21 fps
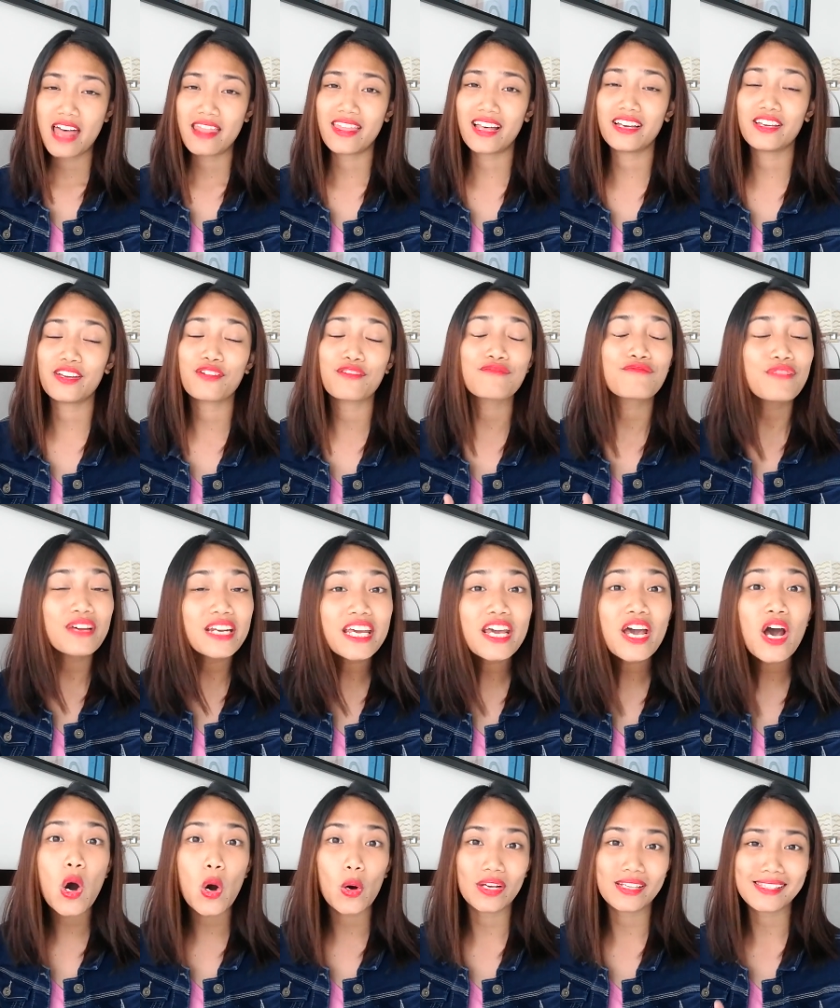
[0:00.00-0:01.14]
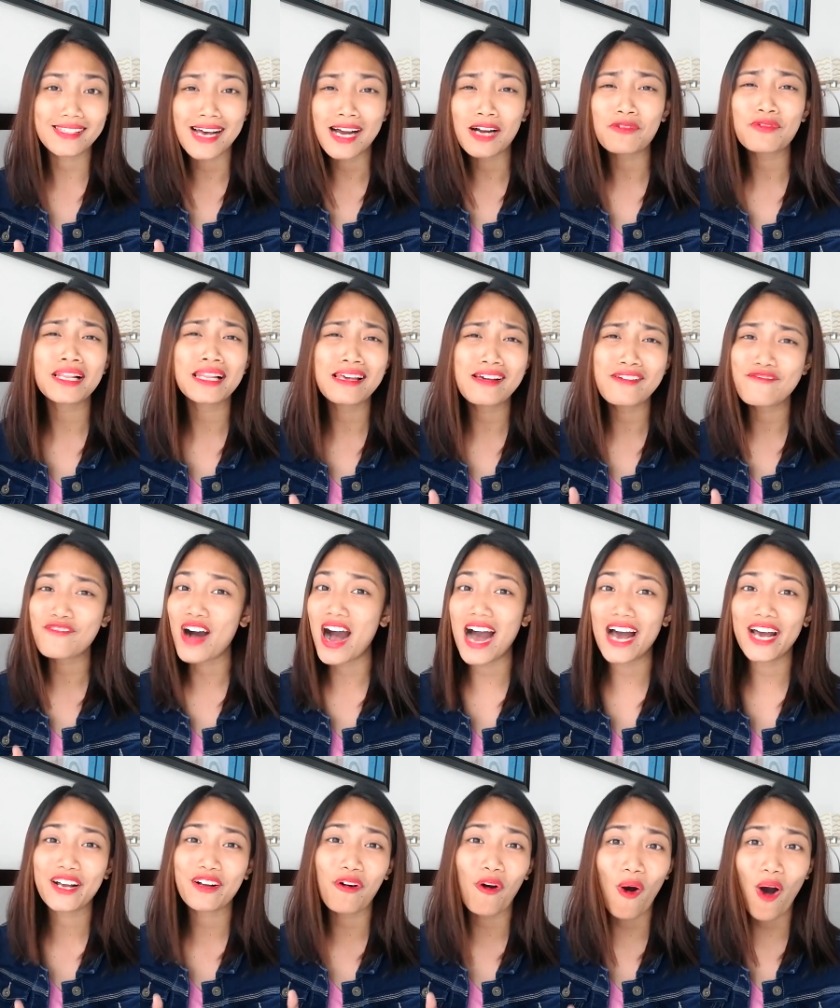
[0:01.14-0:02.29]
that your video is not really of
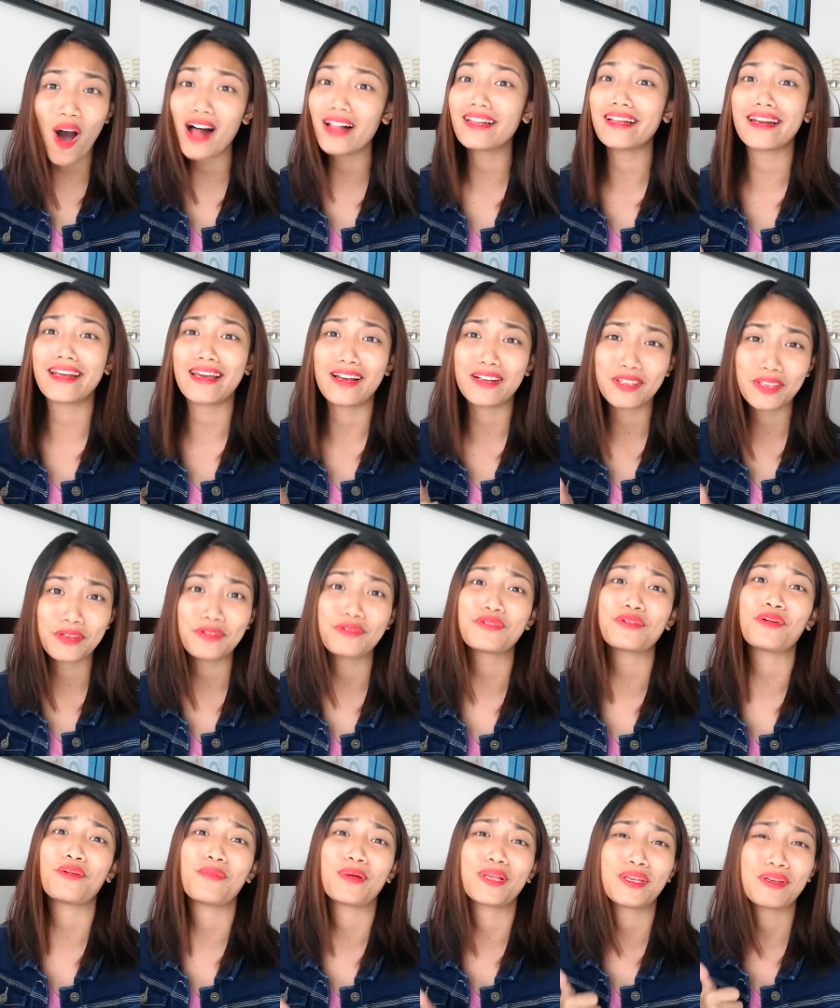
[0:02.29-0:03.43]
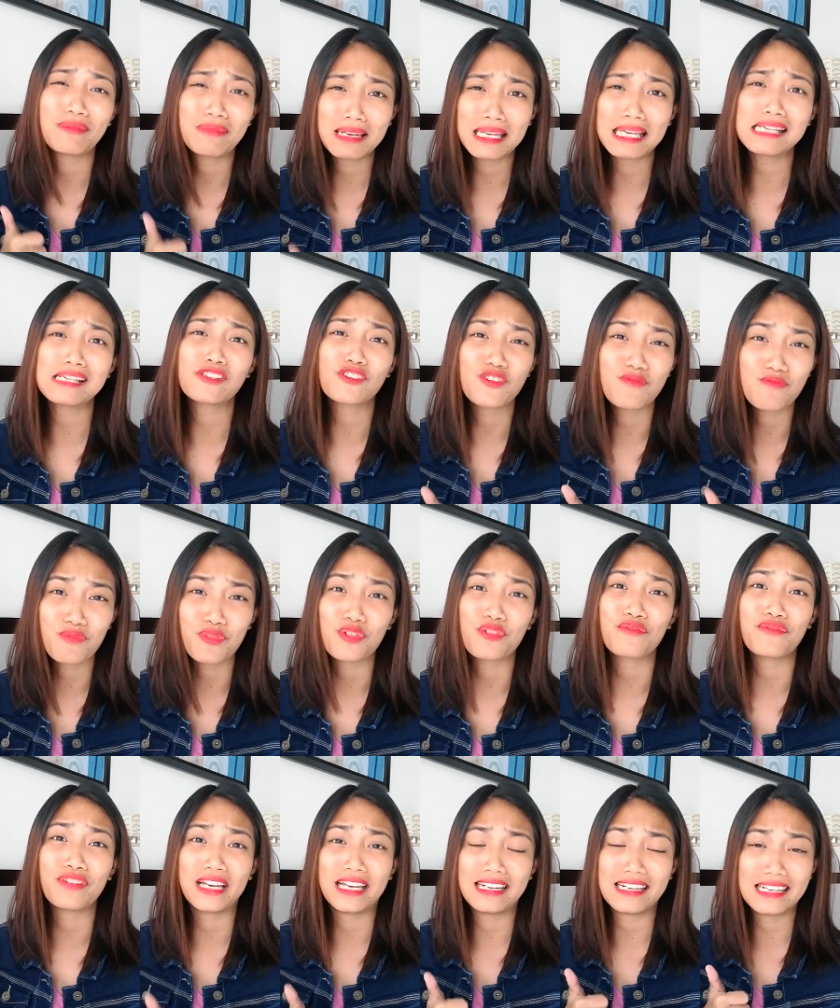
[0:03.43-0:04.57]
high quality on YouTube and you need to
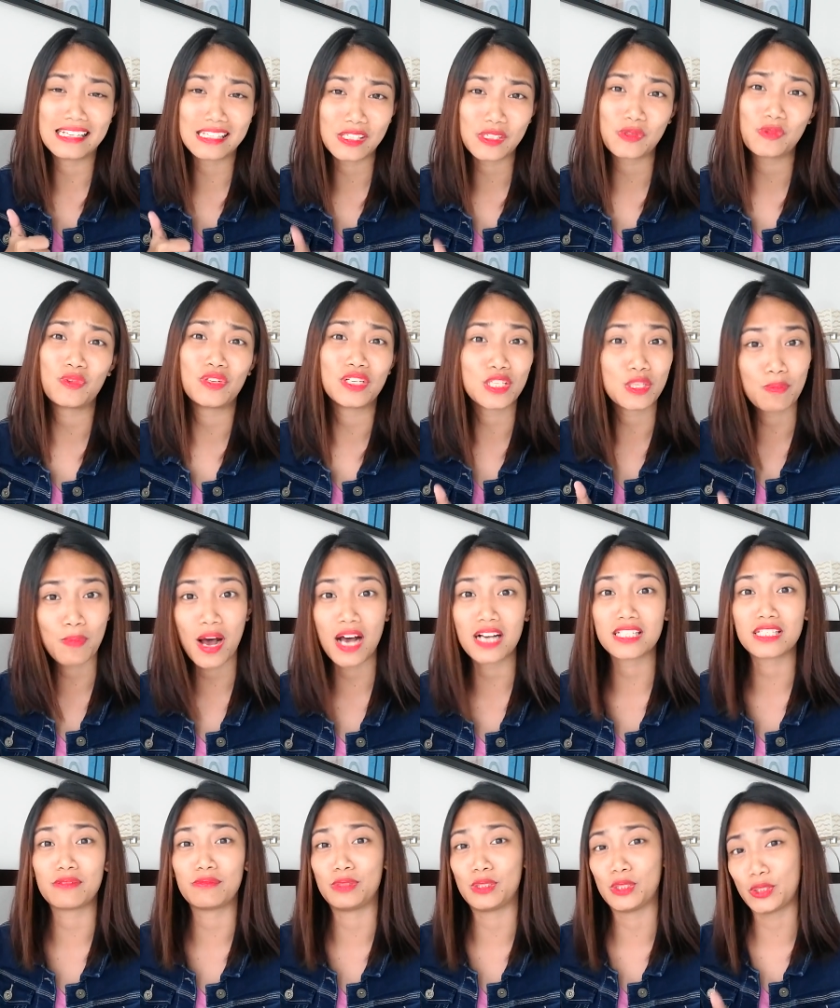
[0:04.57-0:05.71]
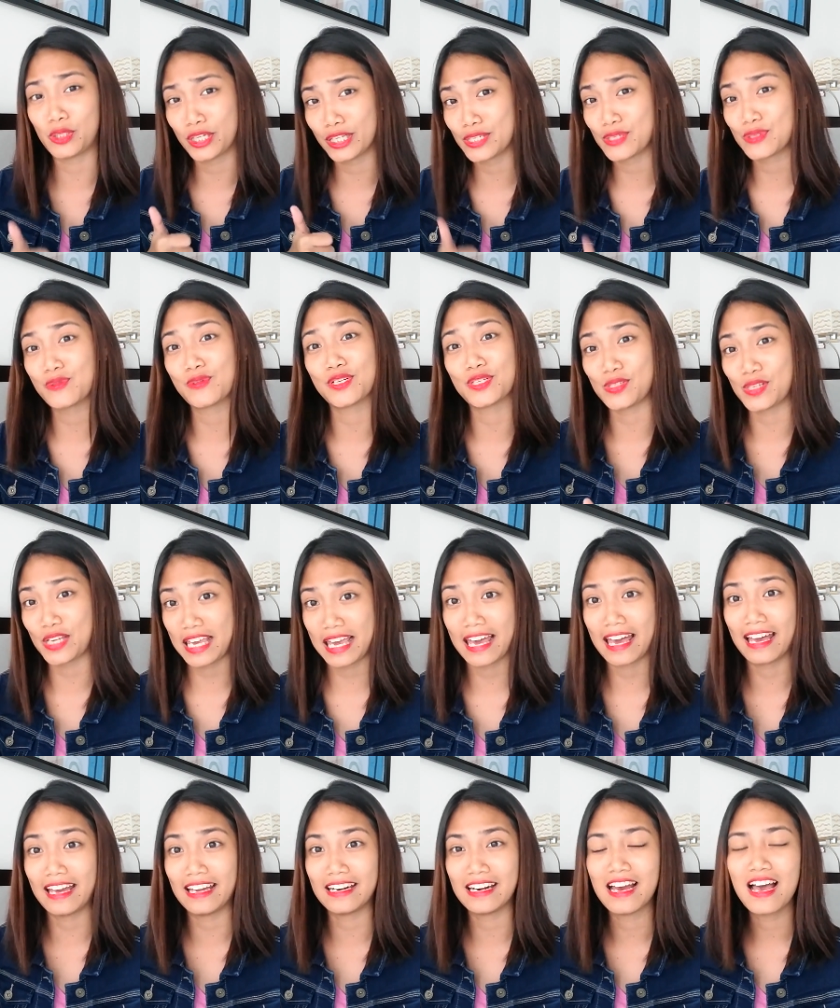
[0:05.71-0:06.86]
improve it as soon as possible or as soon as you
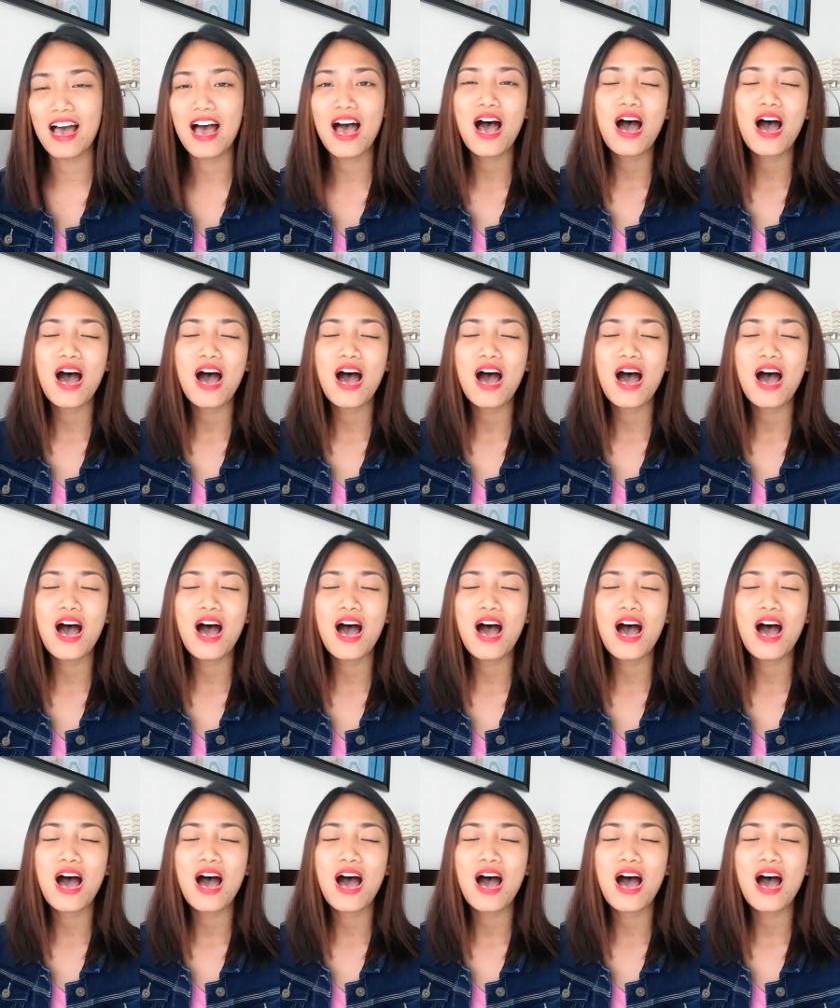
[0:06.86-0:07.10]
can,